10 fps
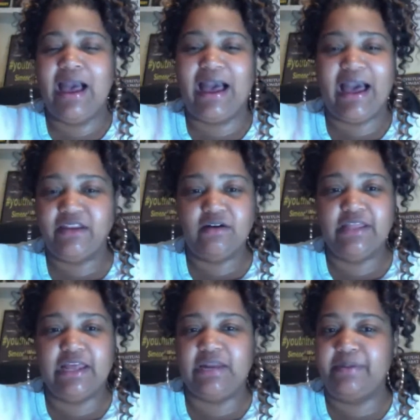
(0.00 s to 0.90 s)
I know a
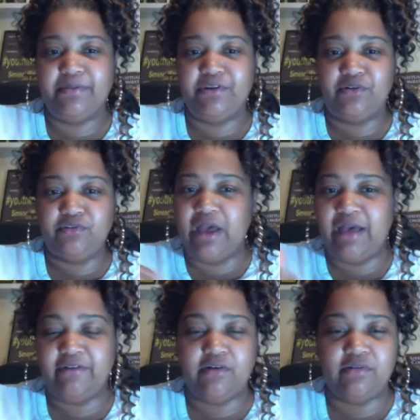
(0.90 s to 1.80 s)
lot of people don't know I
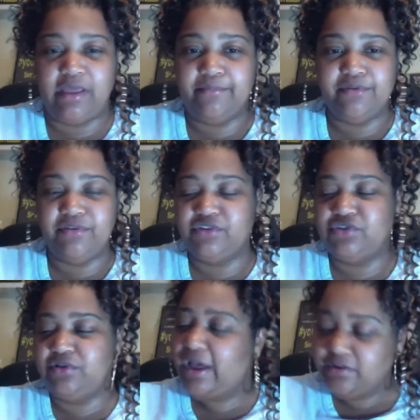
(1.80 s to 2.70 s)
have an online beauty
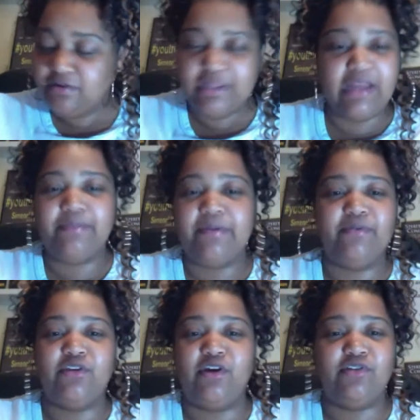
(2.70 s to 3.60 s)
store. I know a lot of
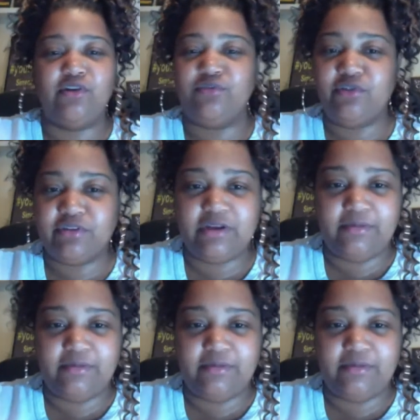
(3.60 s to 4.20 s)
people don't know that I'm a